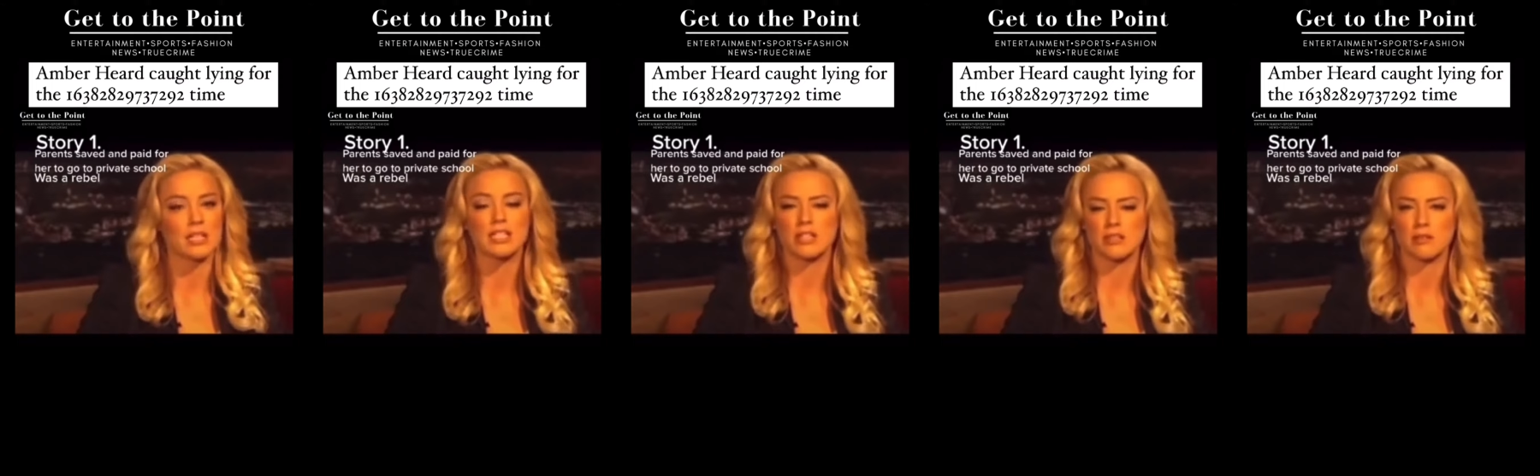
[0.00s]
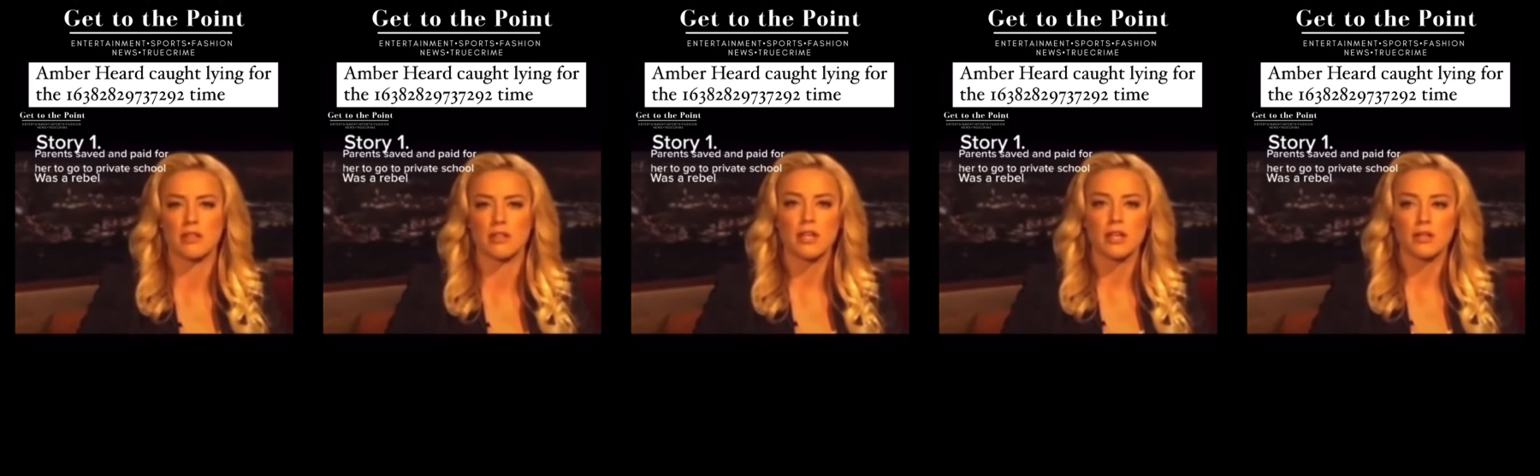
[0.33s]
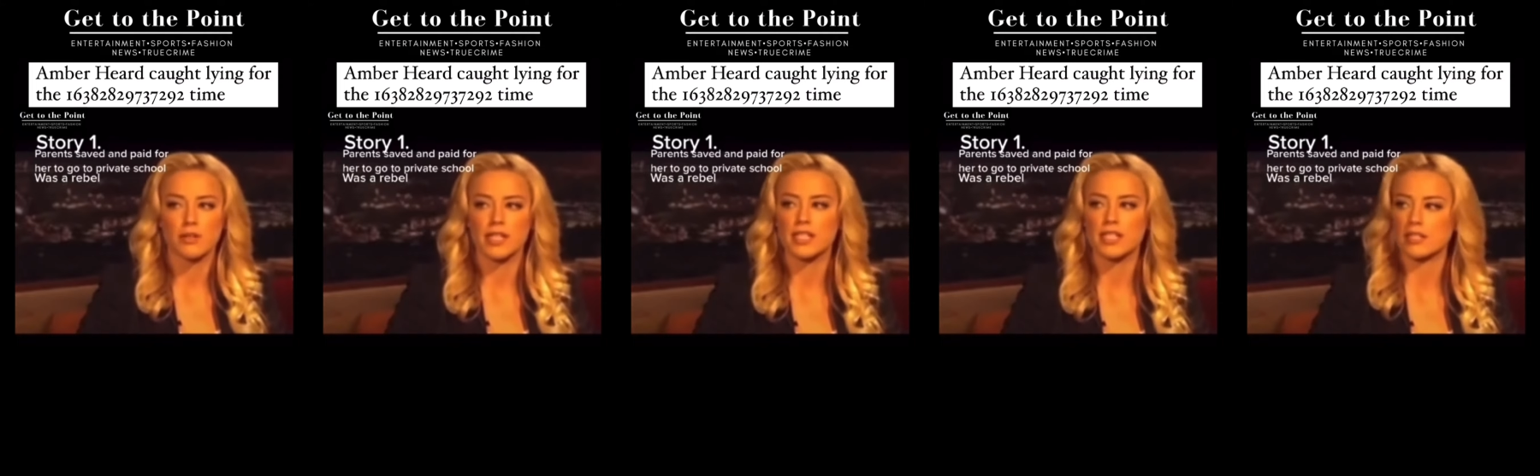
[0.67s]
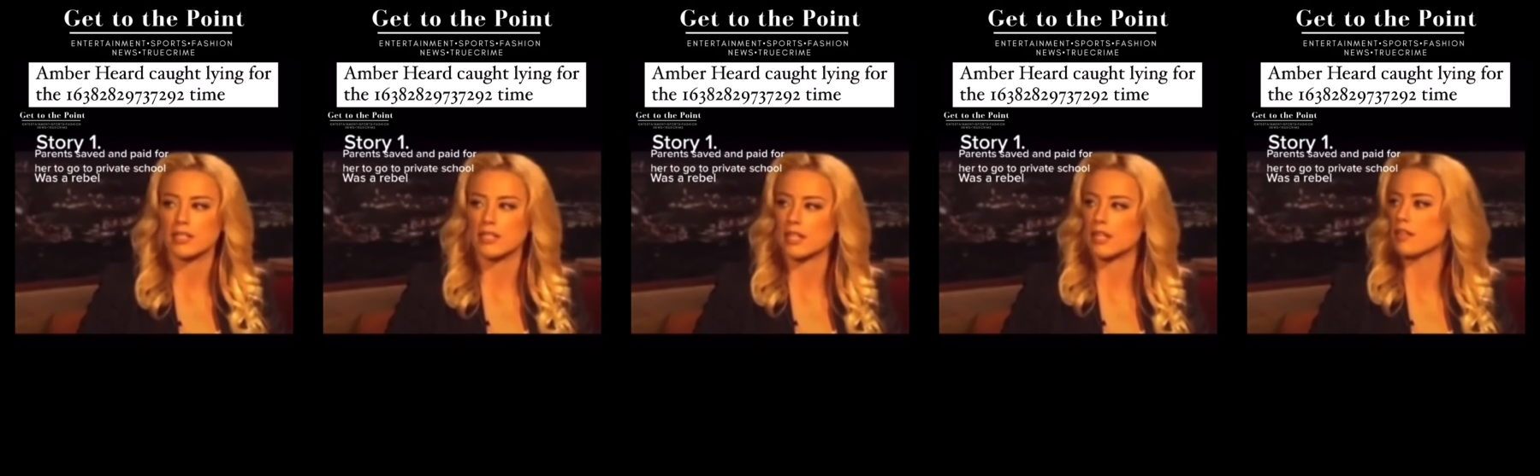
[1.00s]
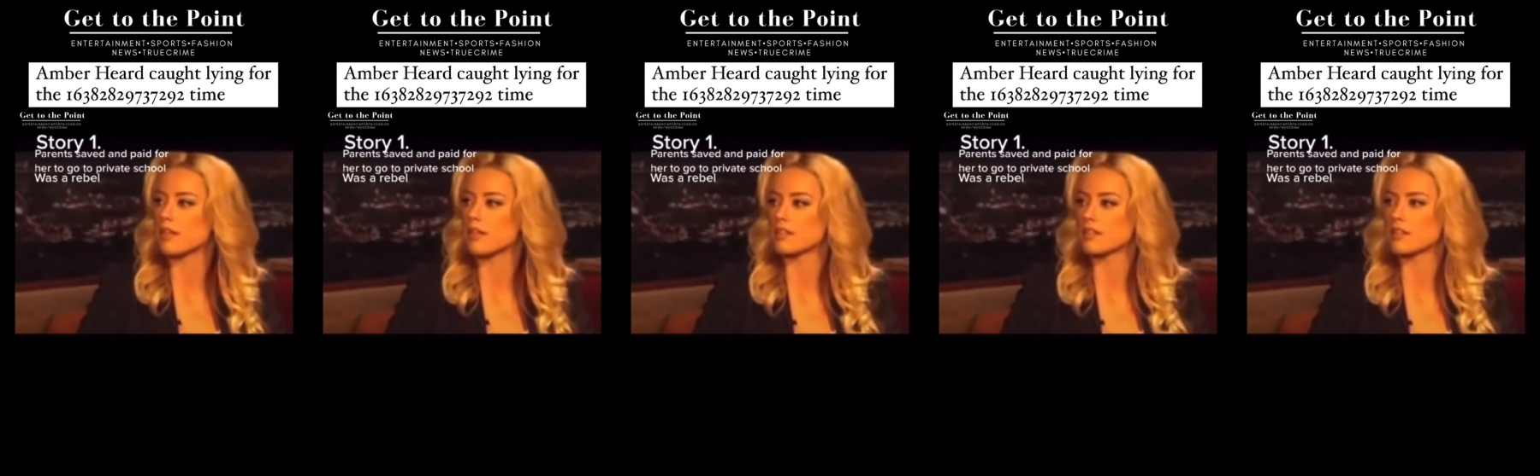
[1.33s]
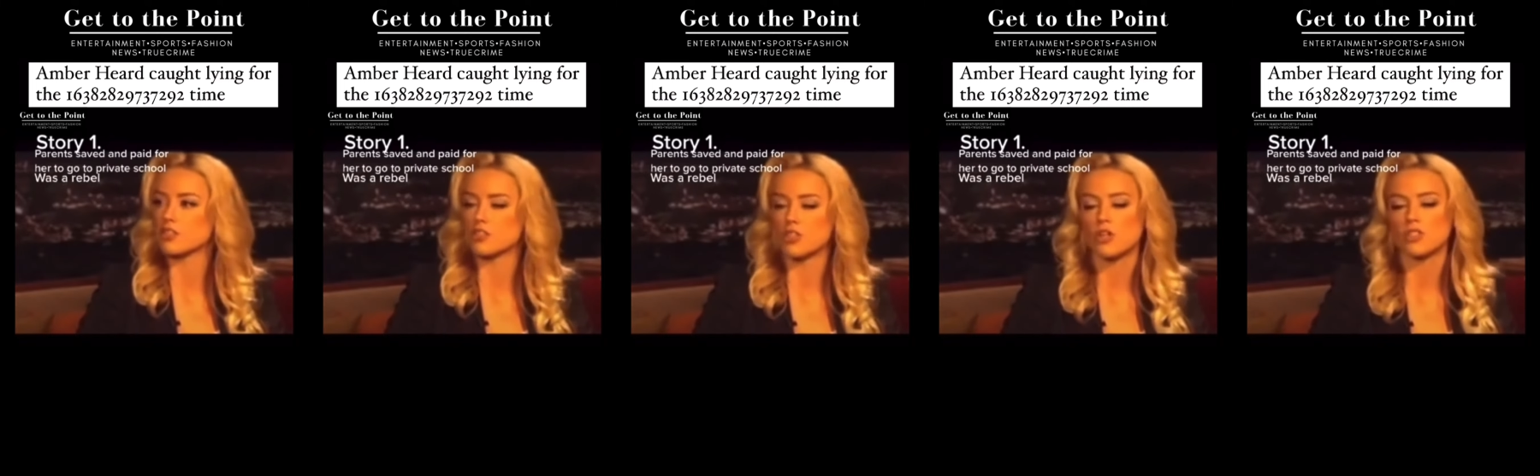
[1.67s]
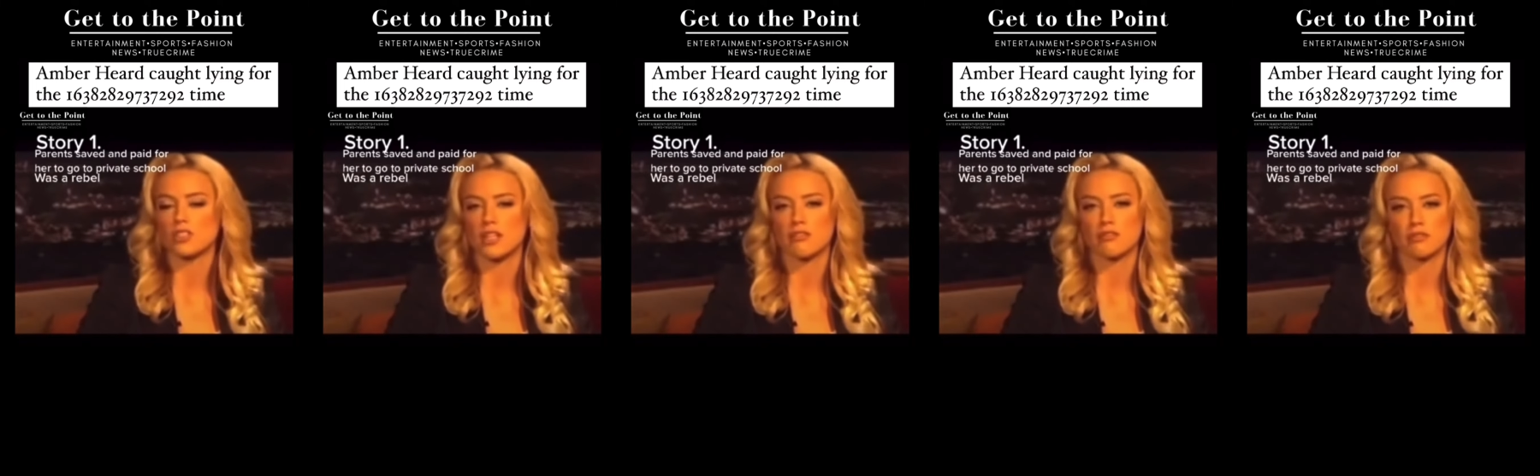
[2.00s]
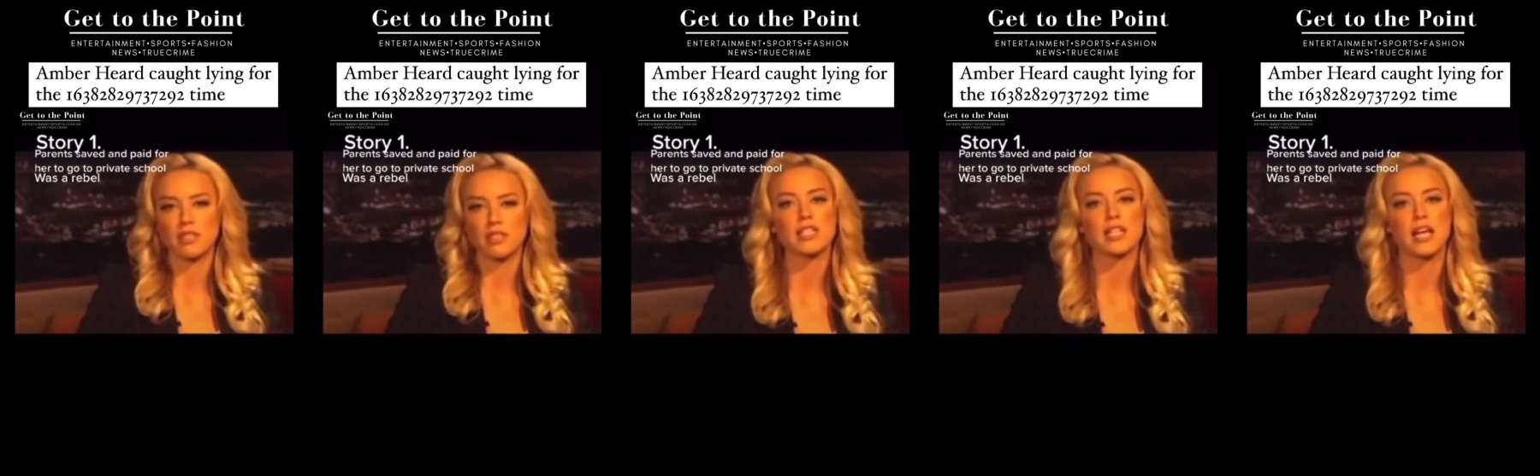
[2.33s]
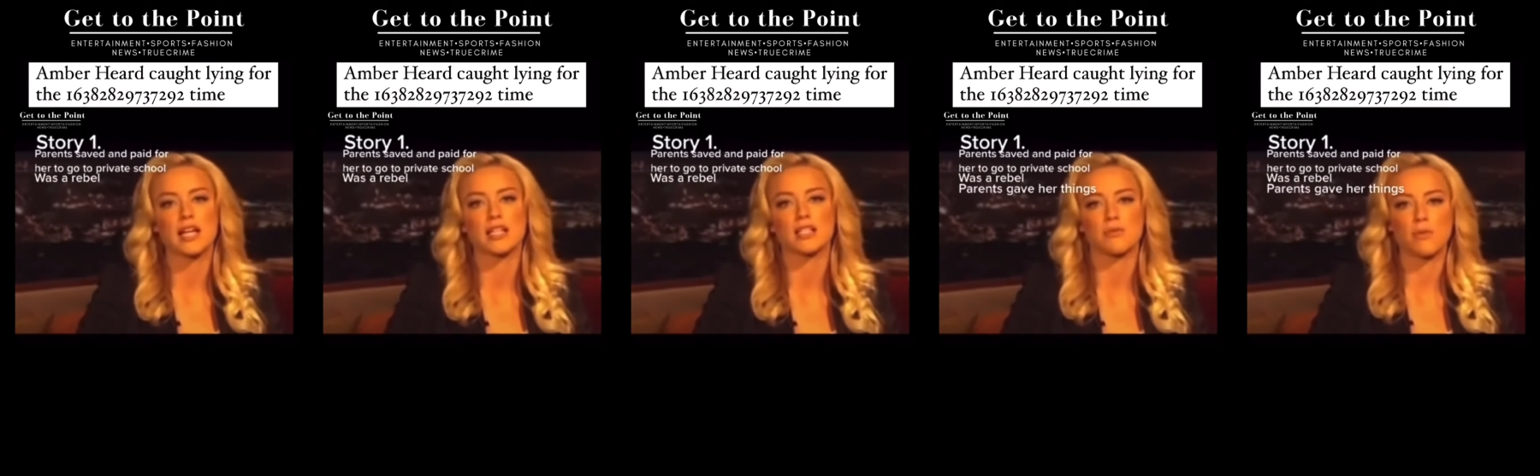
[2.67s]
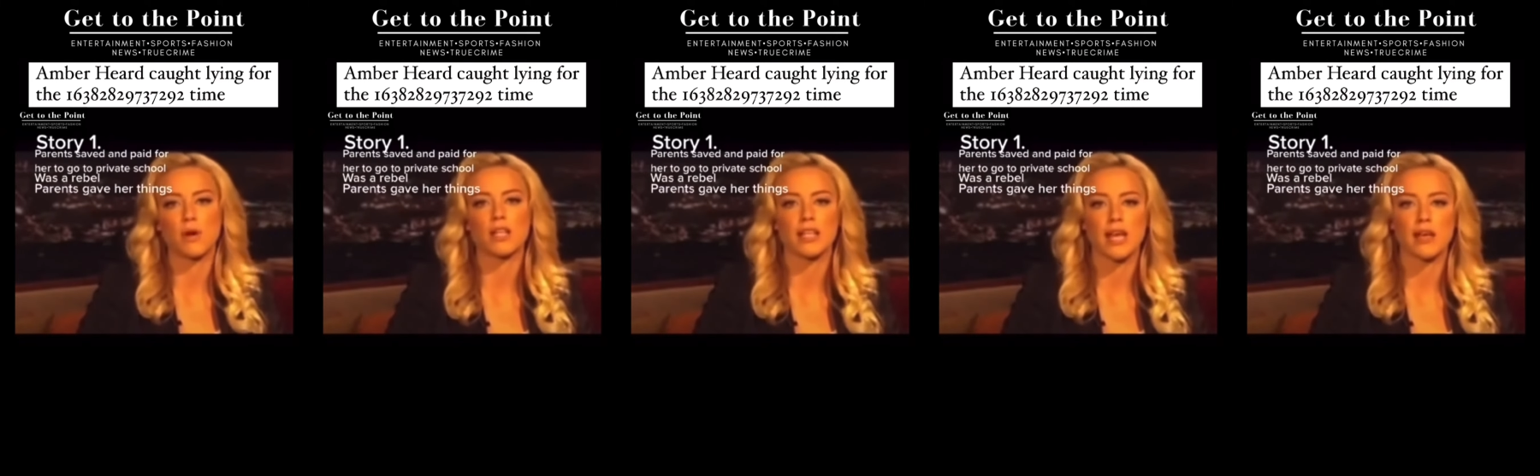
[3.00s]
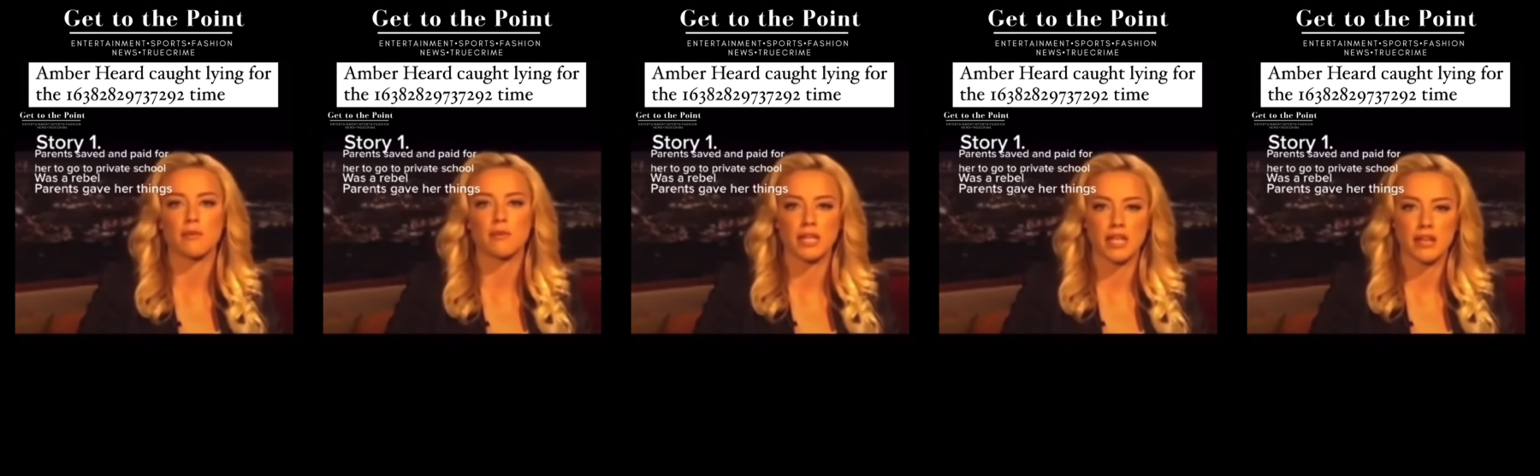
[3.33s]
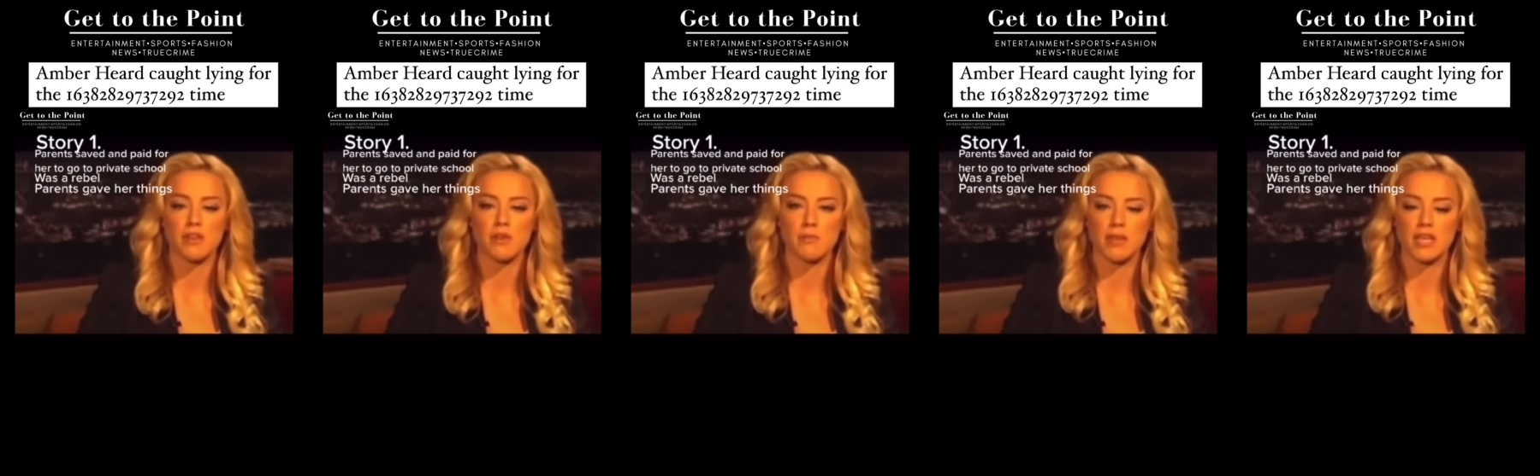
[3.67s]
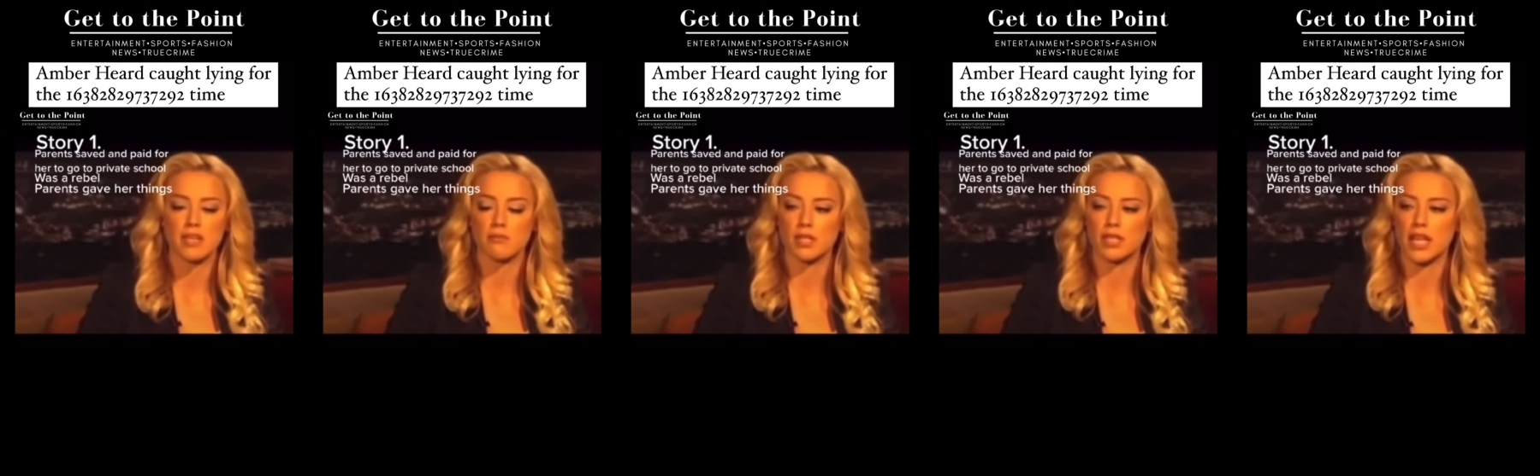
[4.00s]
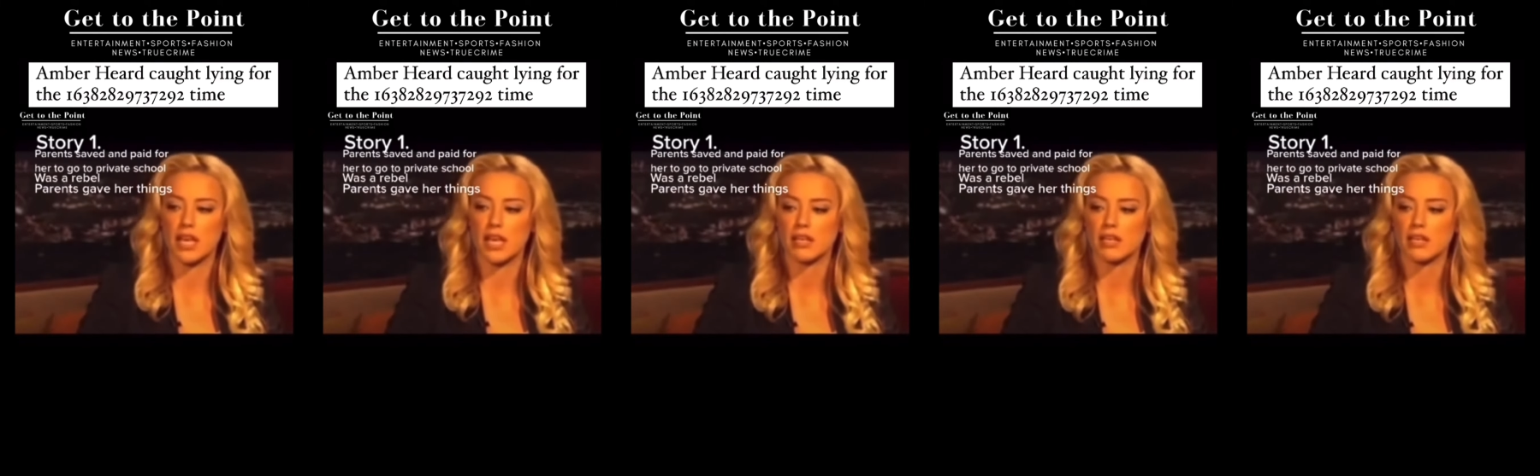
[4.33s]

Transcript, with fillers: until recently as an adult I've realized what they were giving me and what they